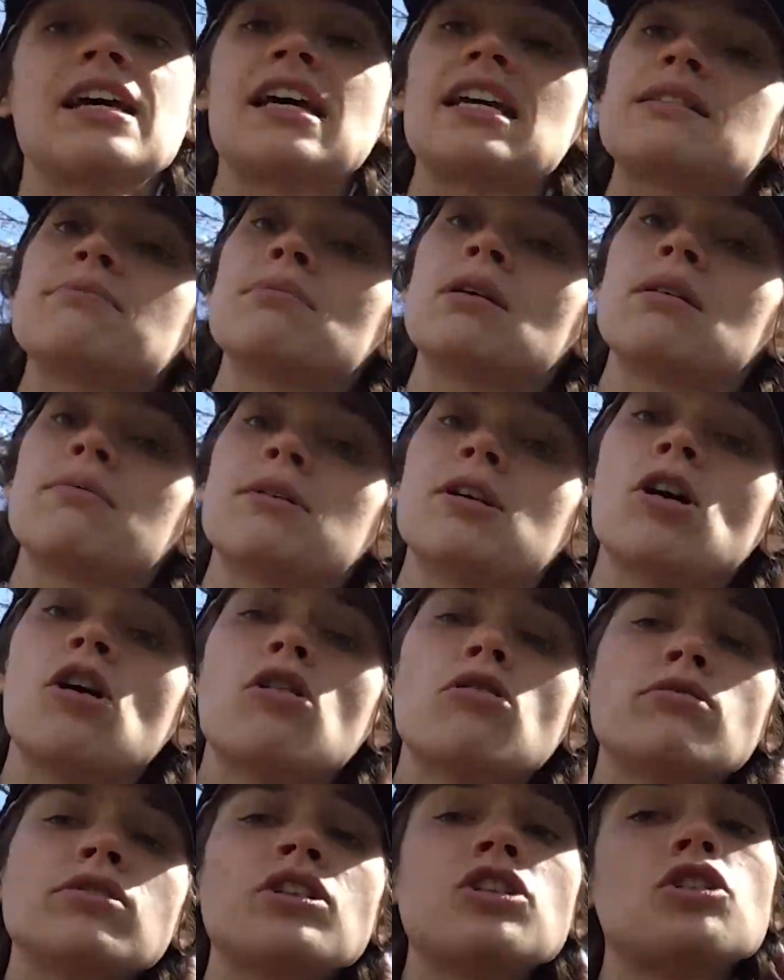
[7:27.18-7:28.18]
is maybe
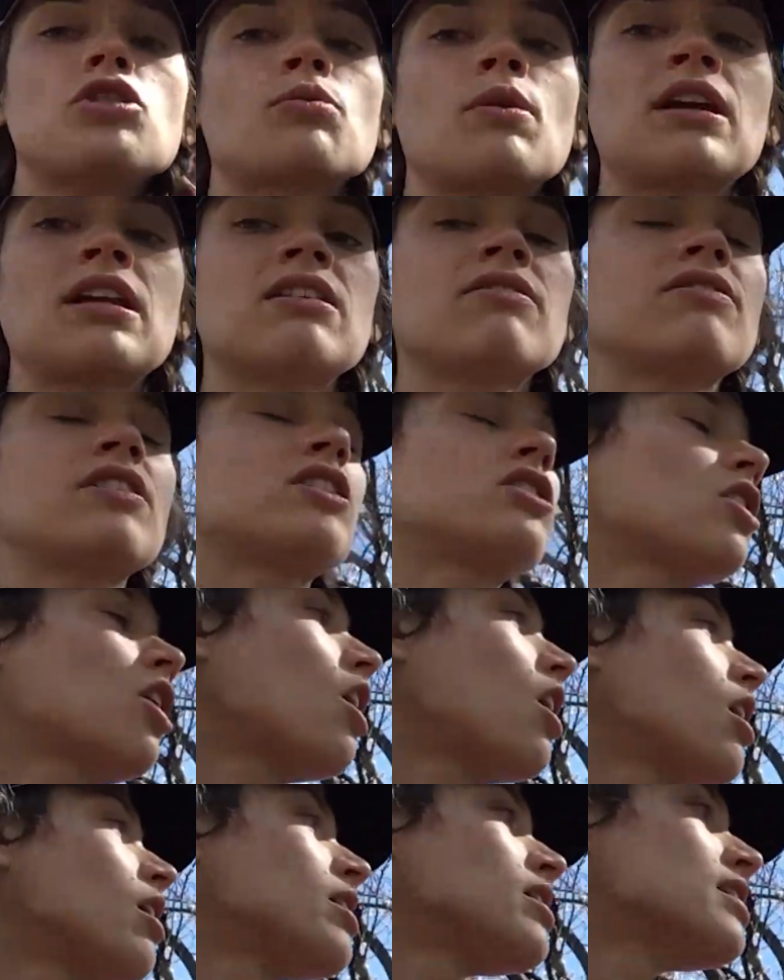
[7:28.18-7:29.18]
only 20 feet
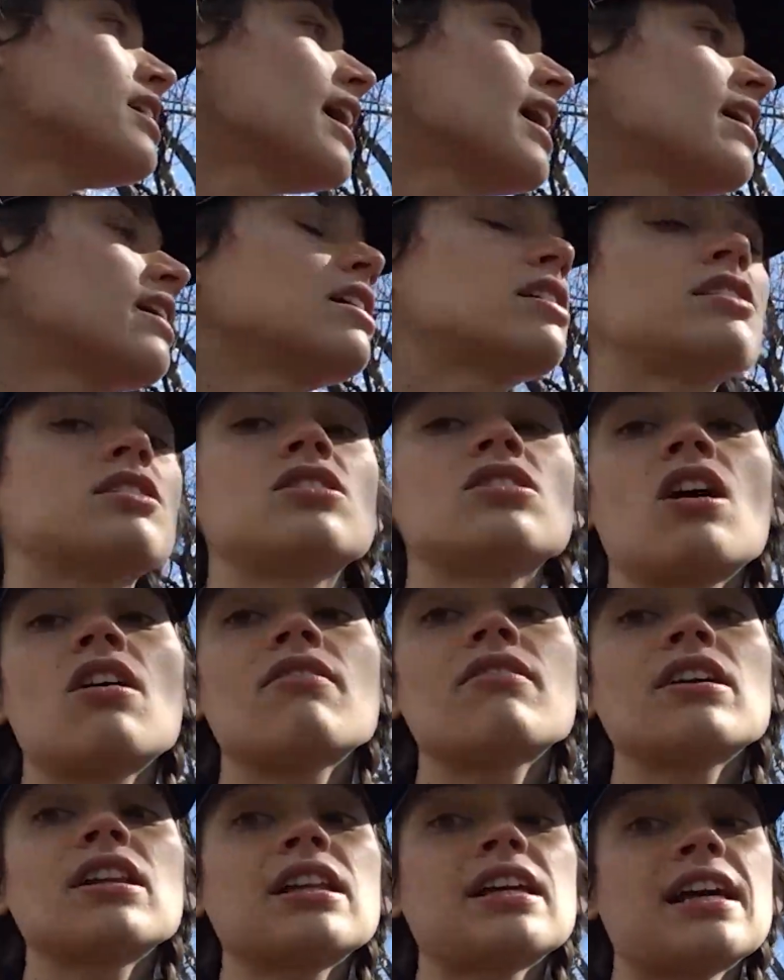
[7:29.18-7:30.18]
tall. Again, it's not
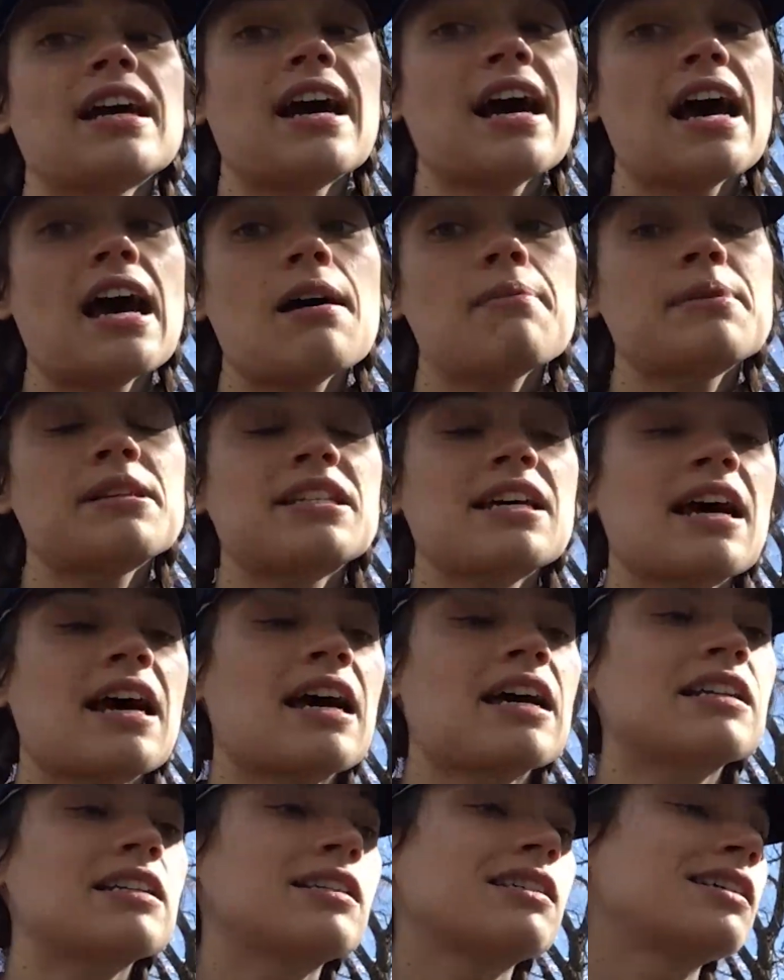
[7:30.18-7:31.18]
really a
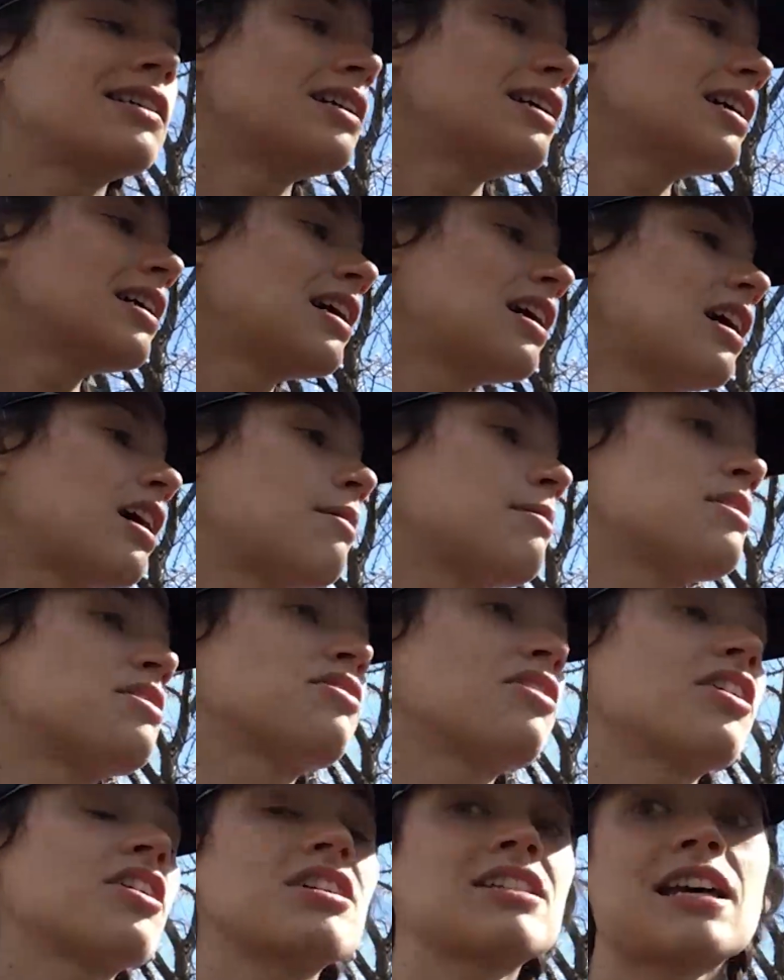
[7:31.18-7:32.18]
habitat as
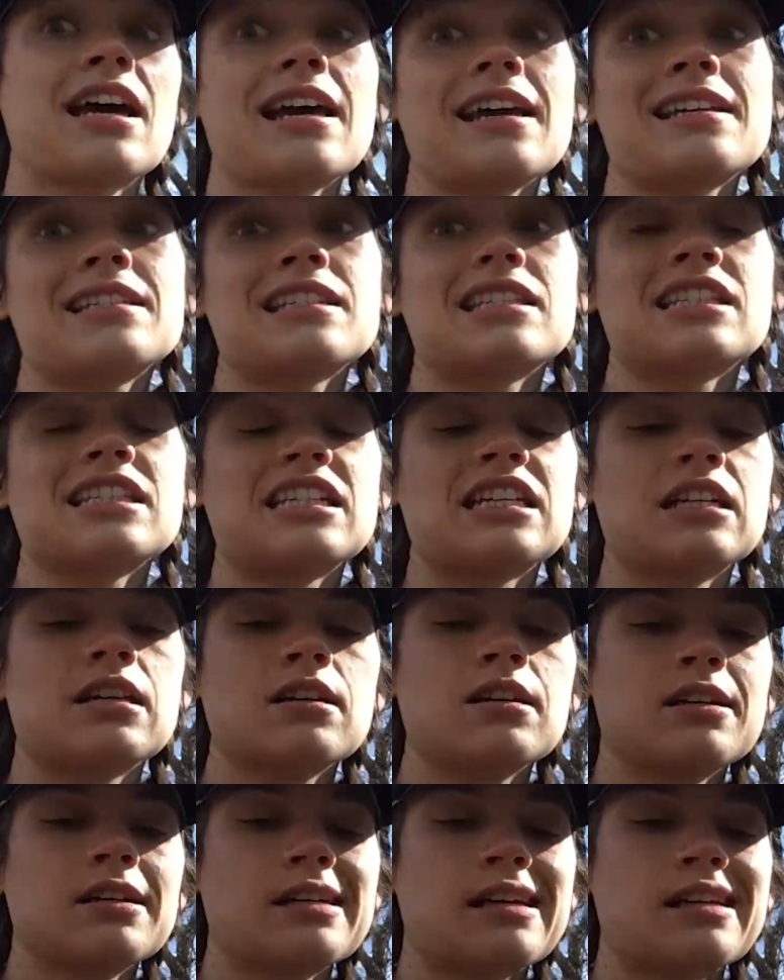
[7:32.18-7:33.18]
far as I can see,
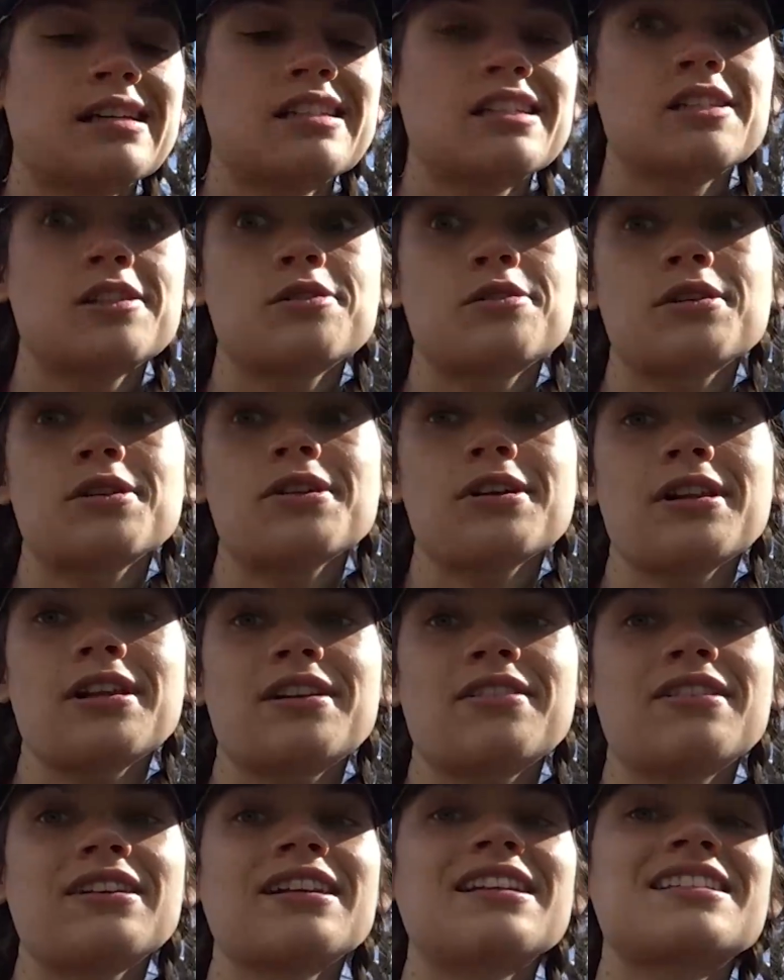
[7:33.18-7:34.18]
and it's too early
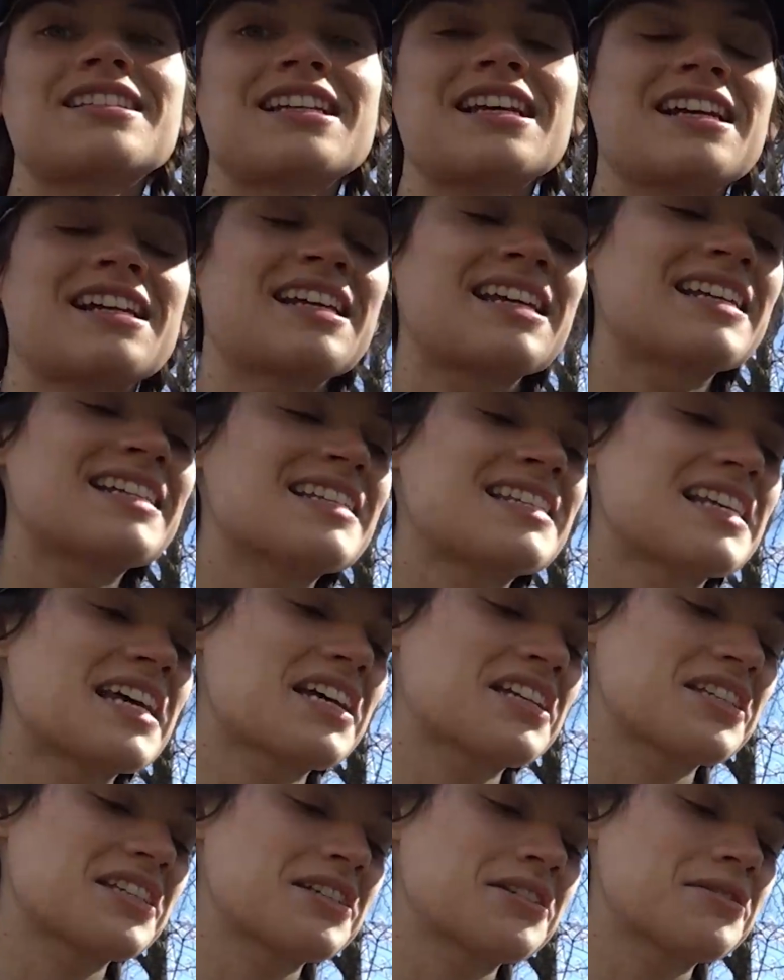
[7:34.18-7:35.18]
to really see any
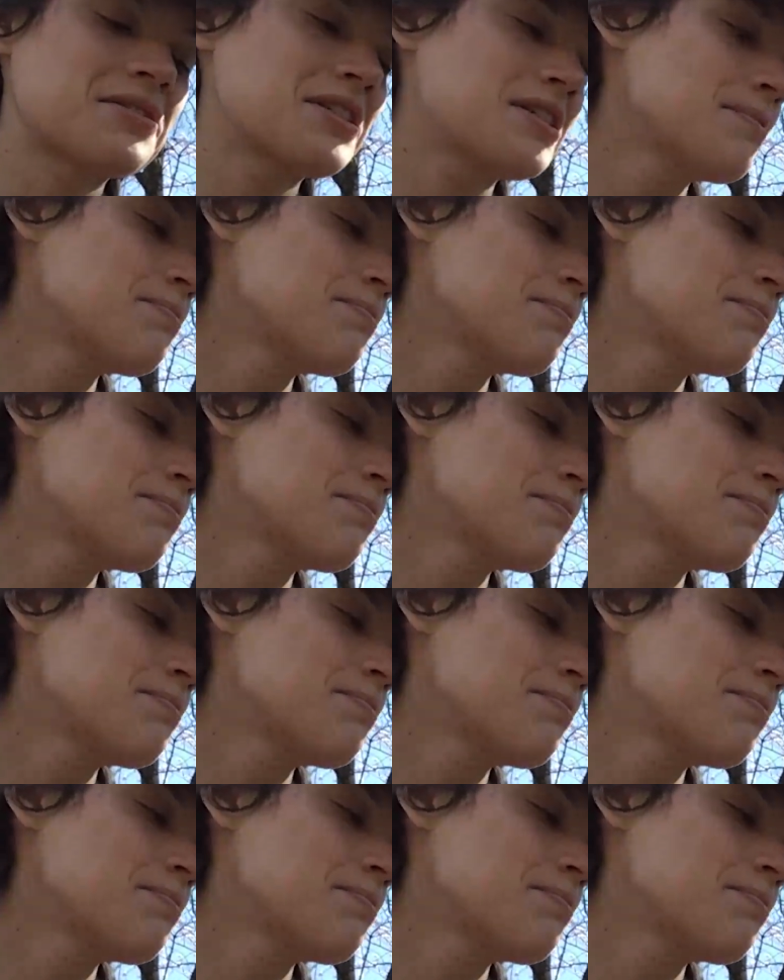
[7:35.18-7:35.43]
insects out.